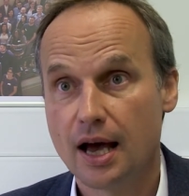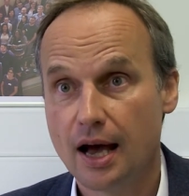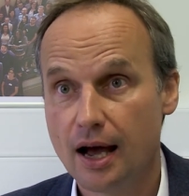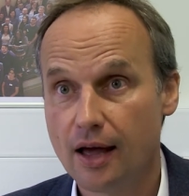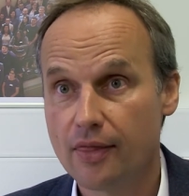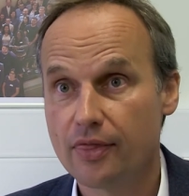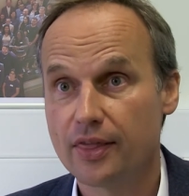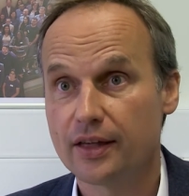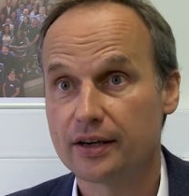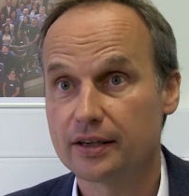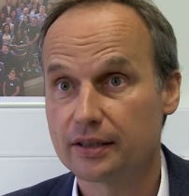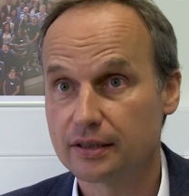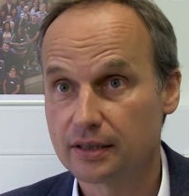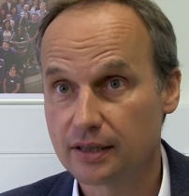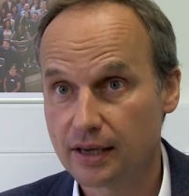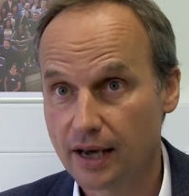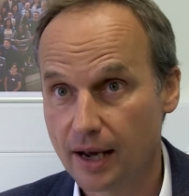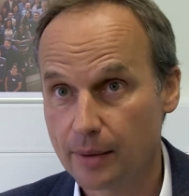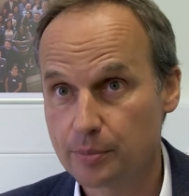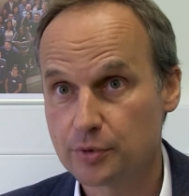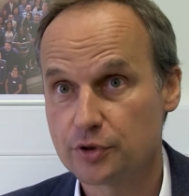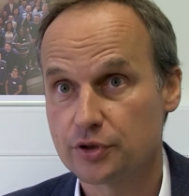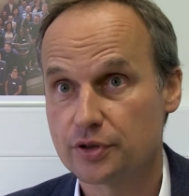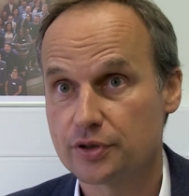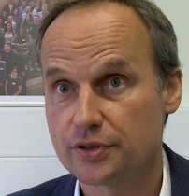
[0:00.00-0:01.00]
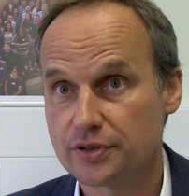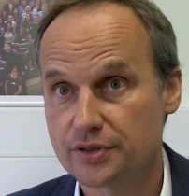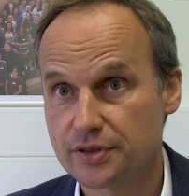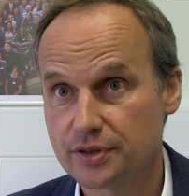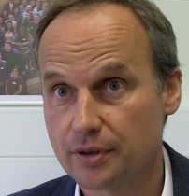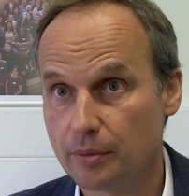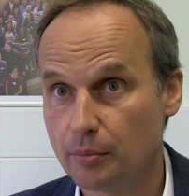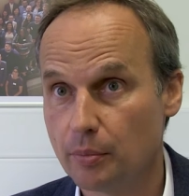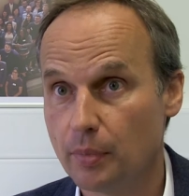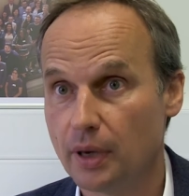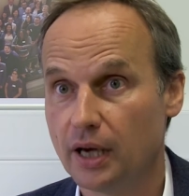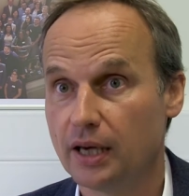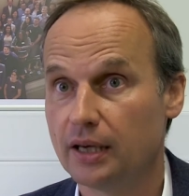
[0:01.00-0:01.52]
and that it captures
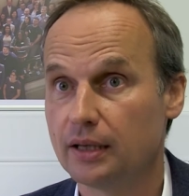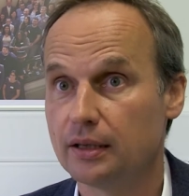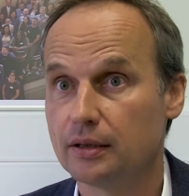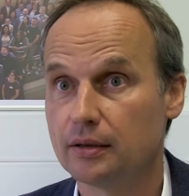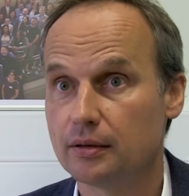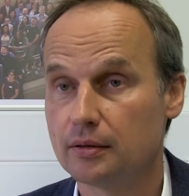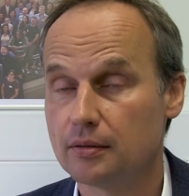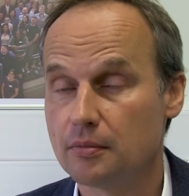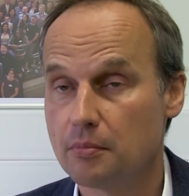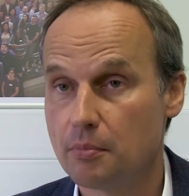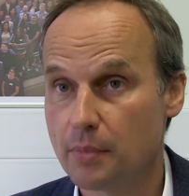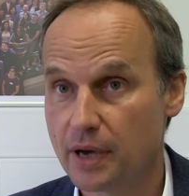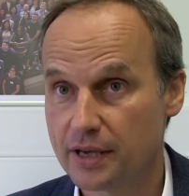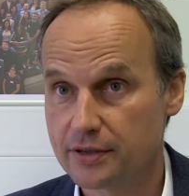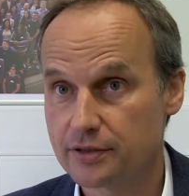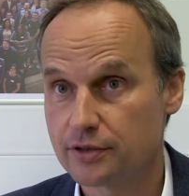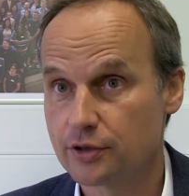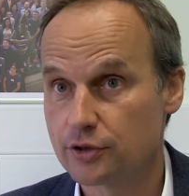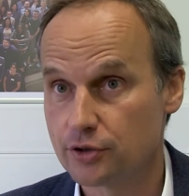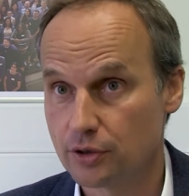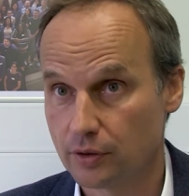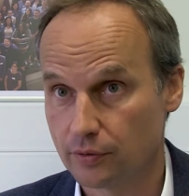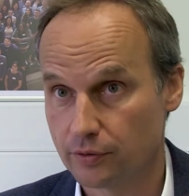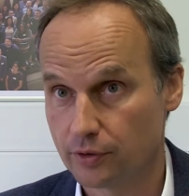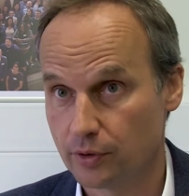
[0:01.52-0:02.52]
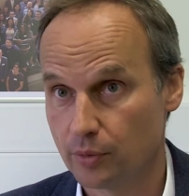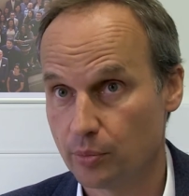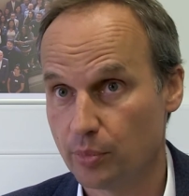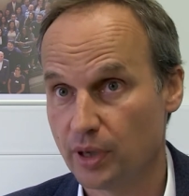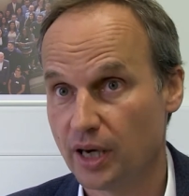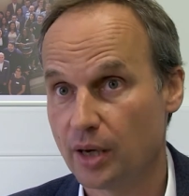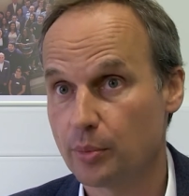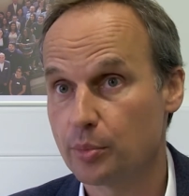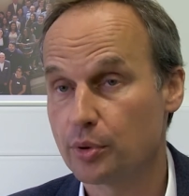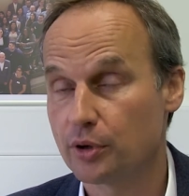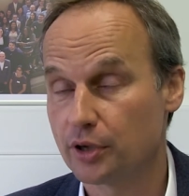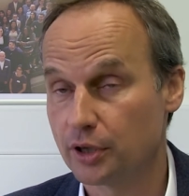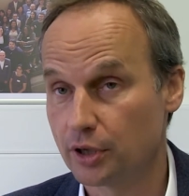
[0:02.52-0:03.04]
the main message of your
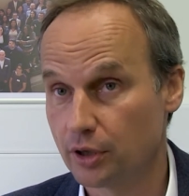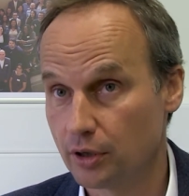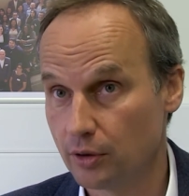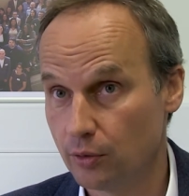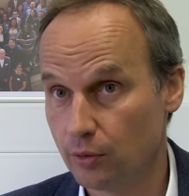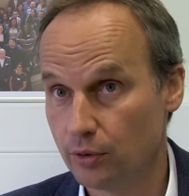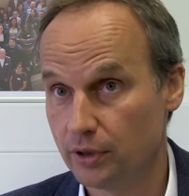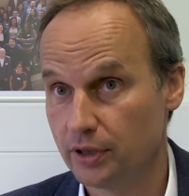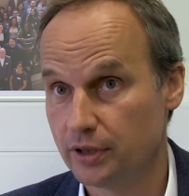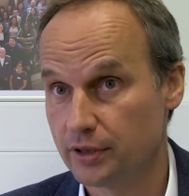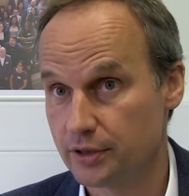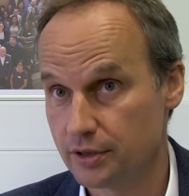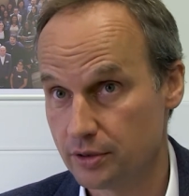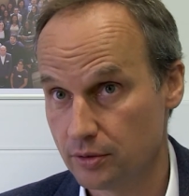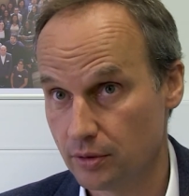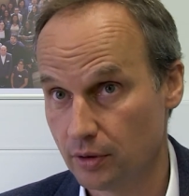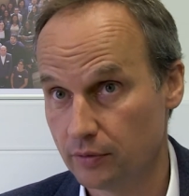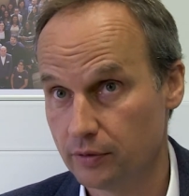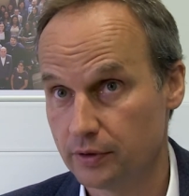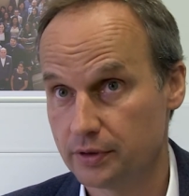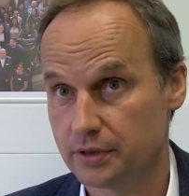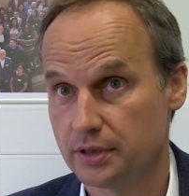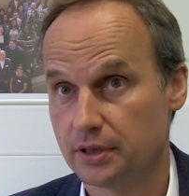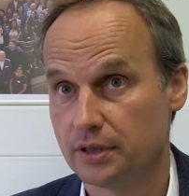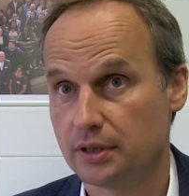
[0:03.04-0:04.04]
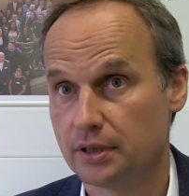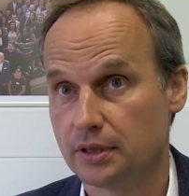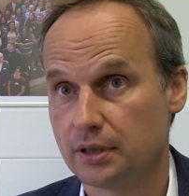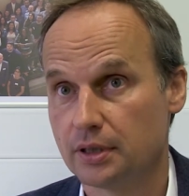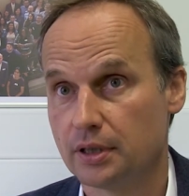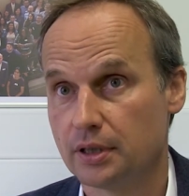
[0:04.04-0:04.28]
paper, including its novelty.